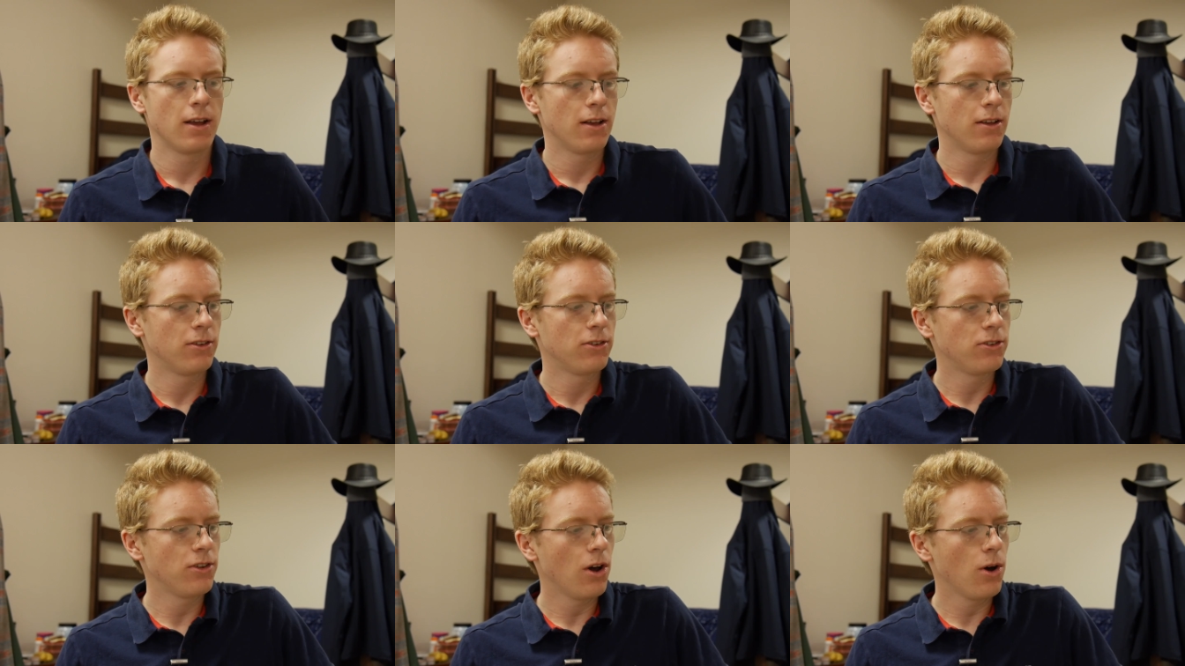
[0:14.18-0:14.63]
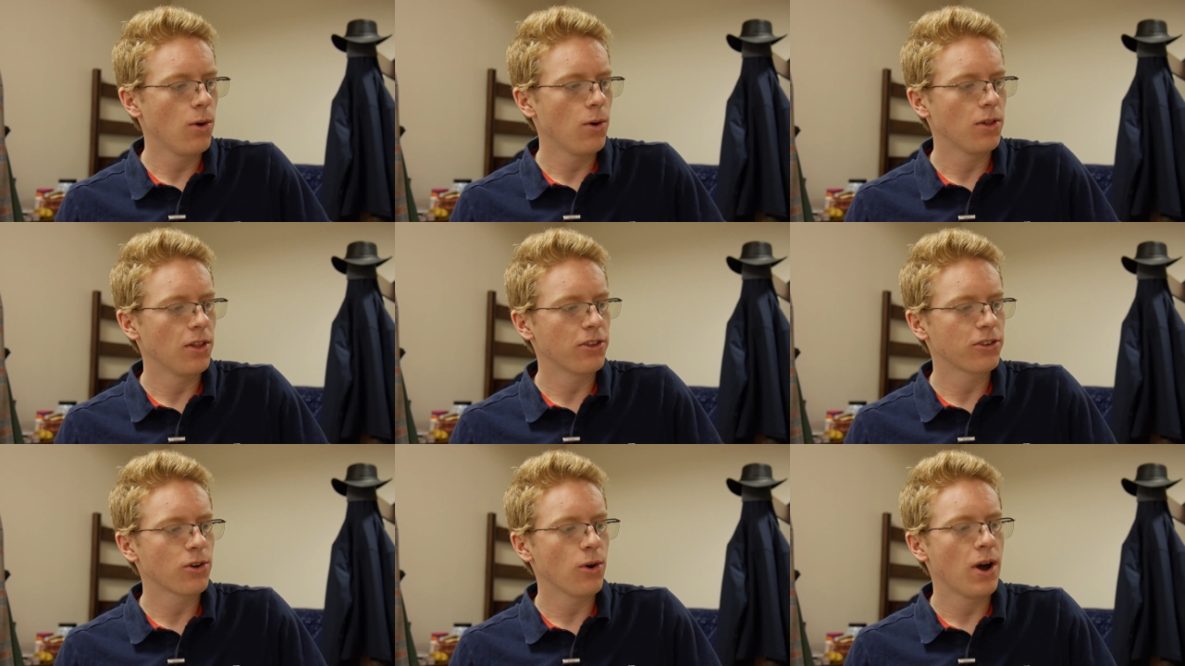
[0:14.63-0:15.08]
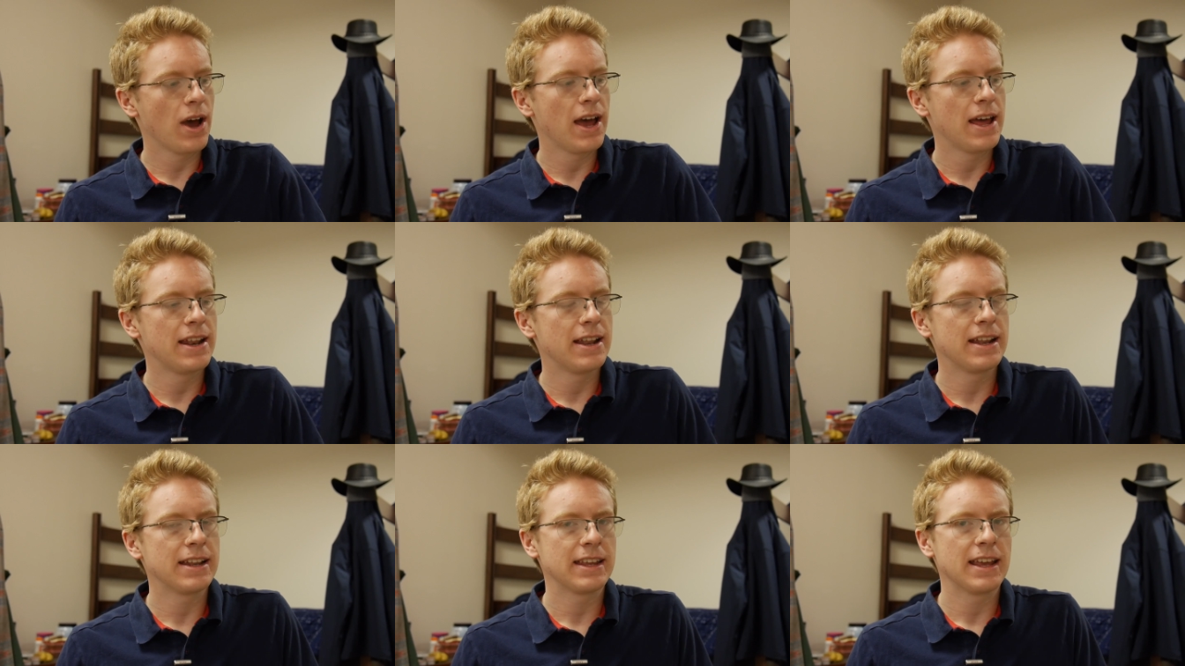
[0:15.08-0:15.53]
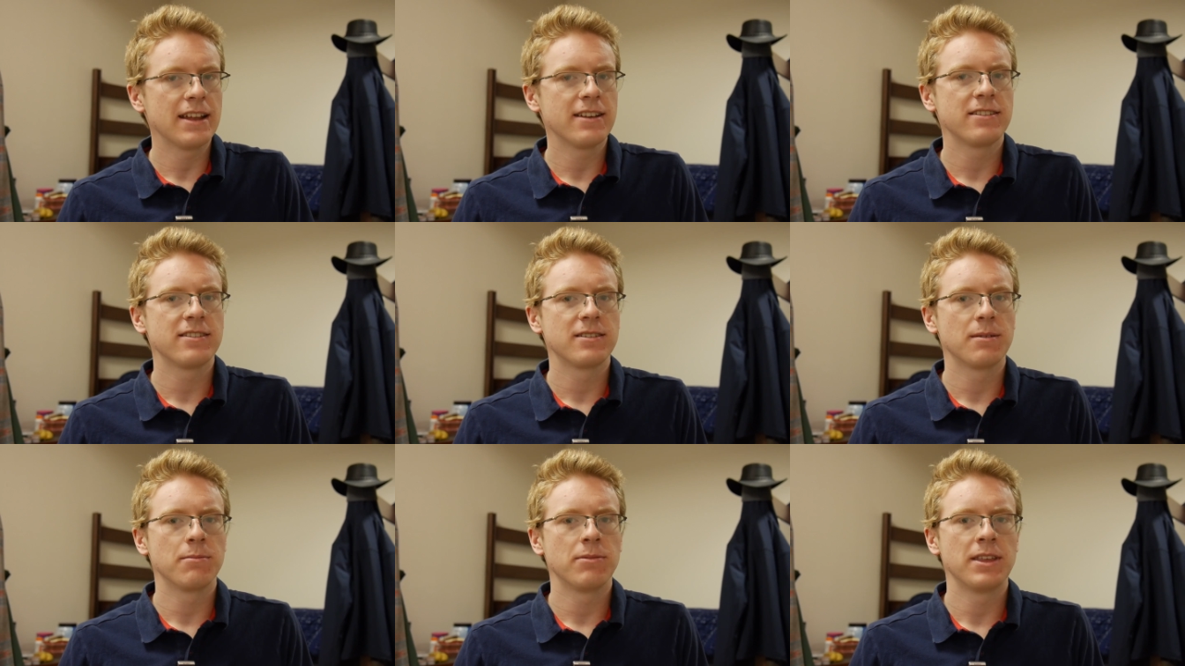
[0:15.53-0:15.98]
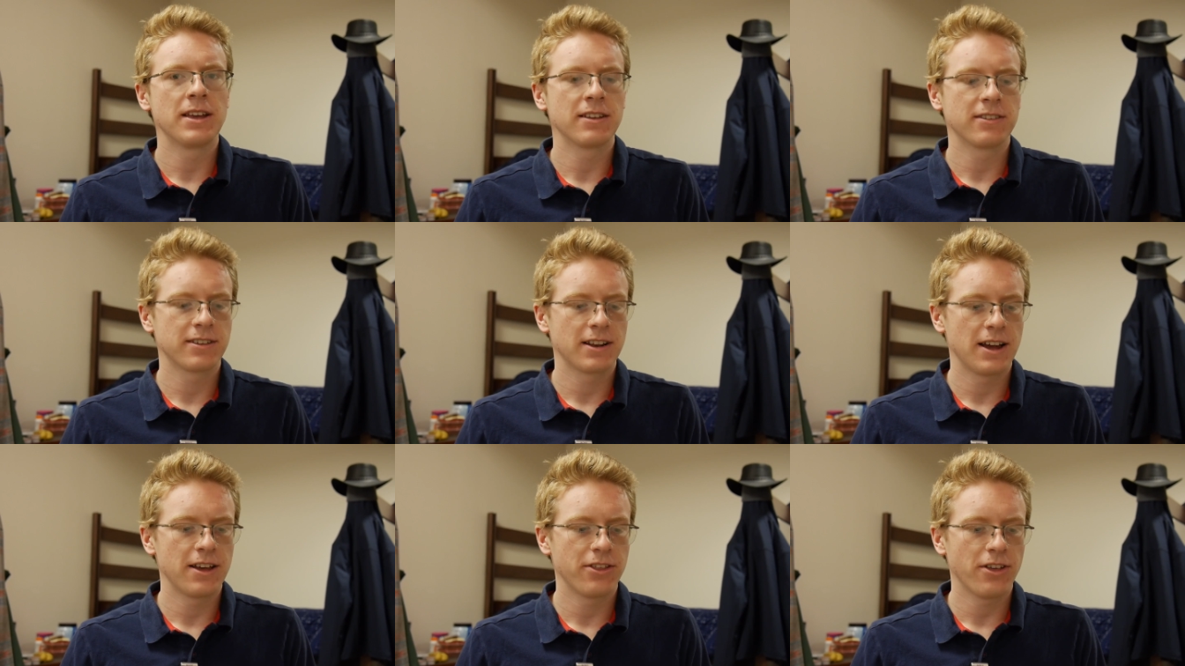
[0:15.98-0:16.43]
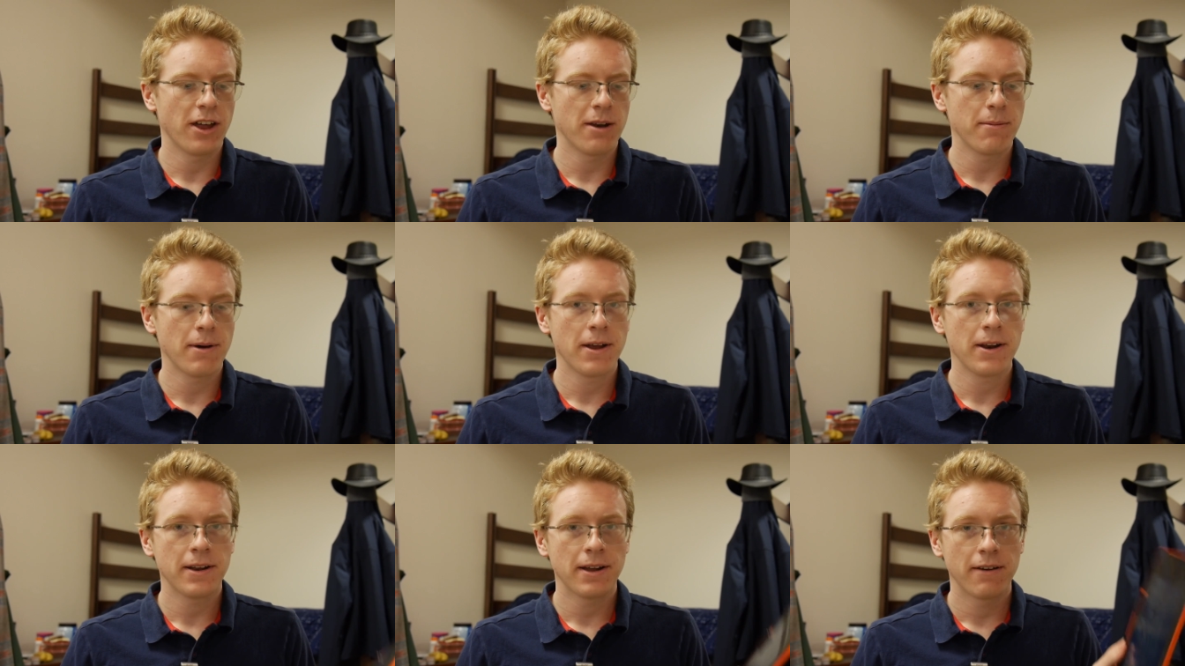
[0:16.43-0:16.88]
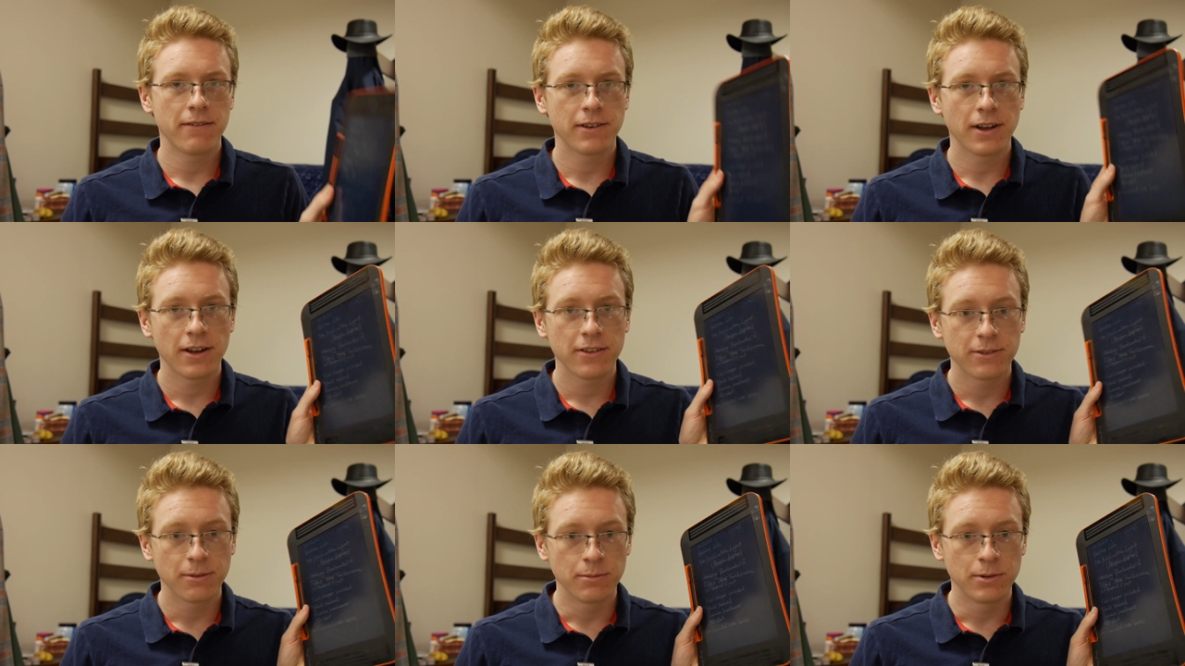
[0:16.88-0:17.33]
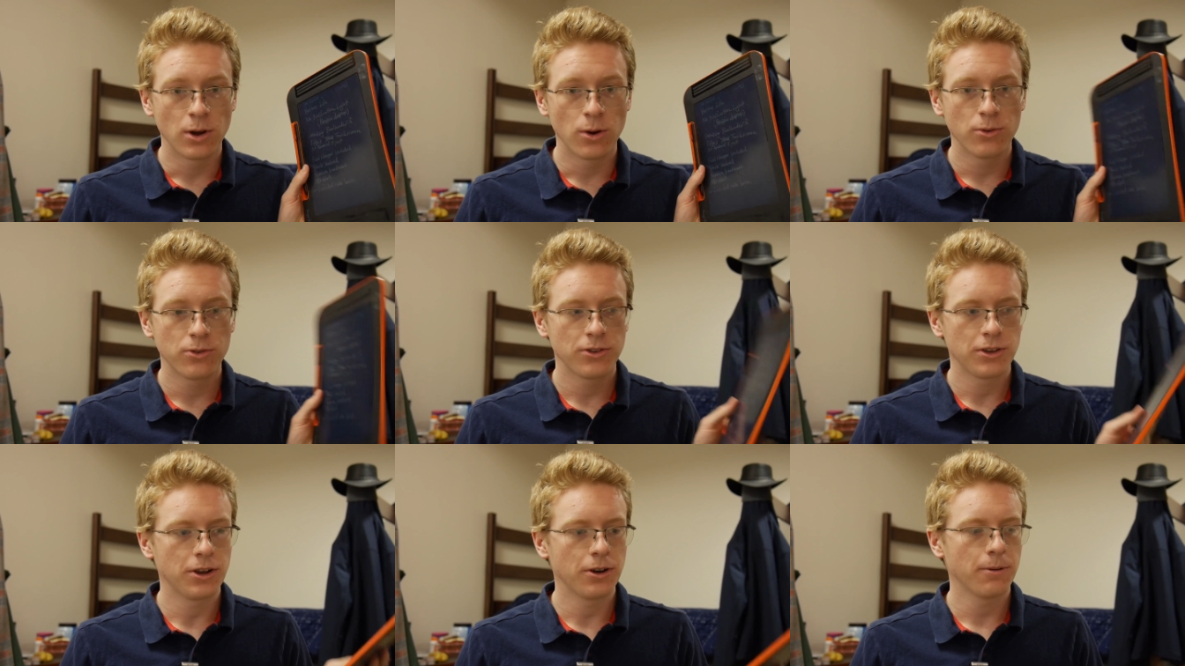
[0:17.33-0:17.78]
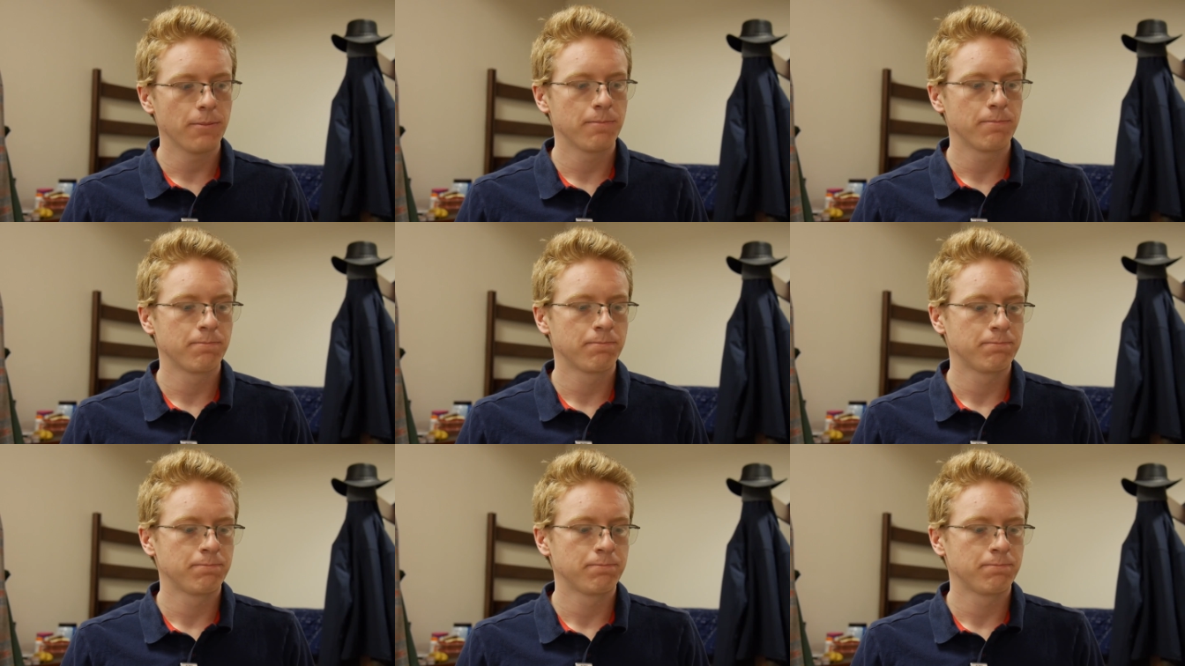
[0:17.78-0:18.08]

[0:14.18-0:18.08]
So let's go ahead and get to some things that I thought about it. I've got some notes here.